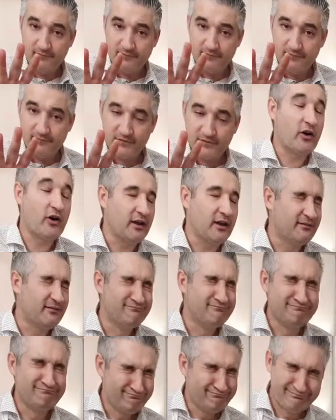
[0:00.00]
Sorry.
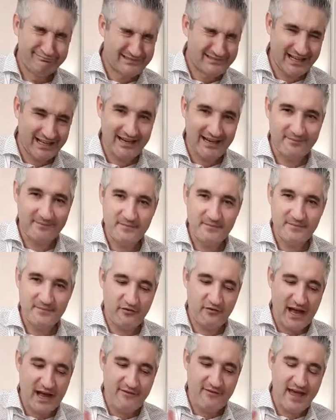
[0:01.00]
3.
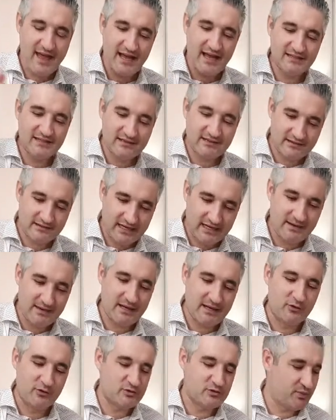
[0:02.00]
5 eggs, 3
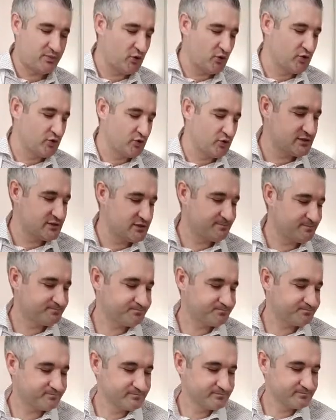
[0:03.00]
tablespoons,
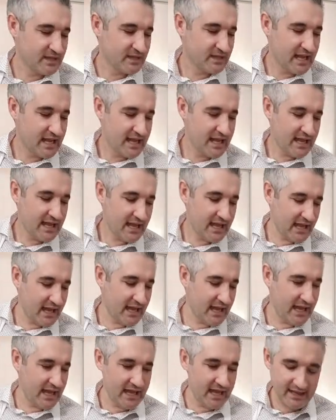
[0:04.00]

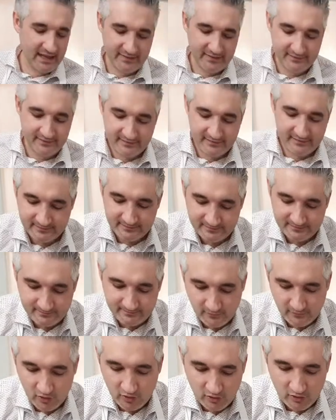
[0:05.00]
and
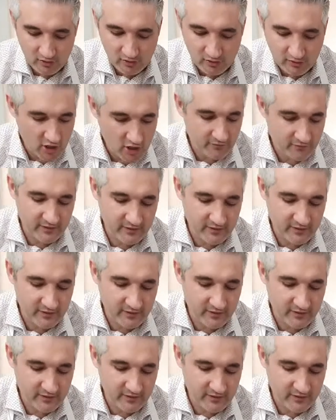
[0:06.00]
more coffee.